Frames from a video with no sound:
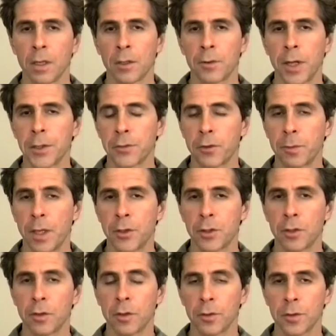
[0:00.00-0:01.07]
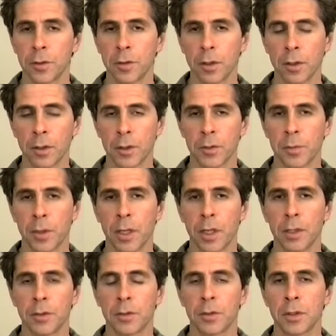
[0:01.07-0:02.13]
Transformation also
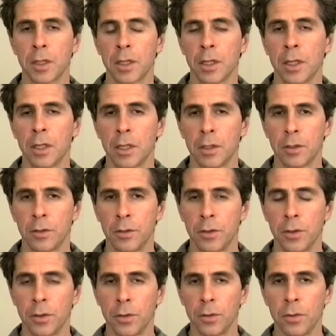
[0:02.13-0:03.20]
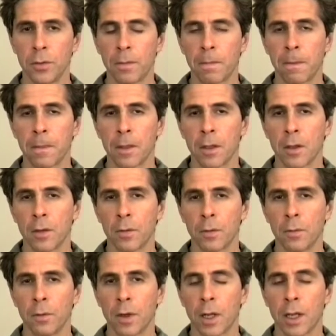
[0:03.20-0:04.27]
corresponds to
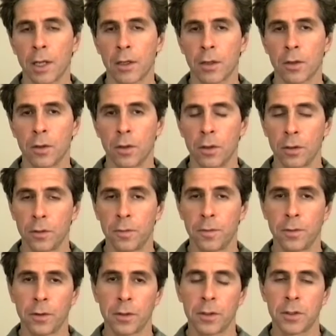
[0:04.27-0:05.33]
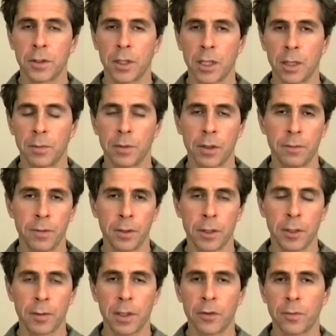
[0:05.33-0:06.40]
what I call the fourth step of
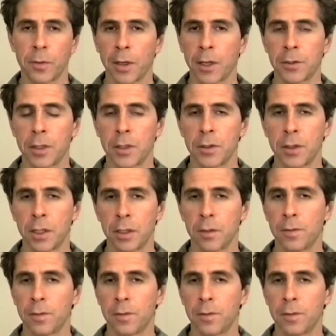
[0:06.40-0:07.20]
integrative processing.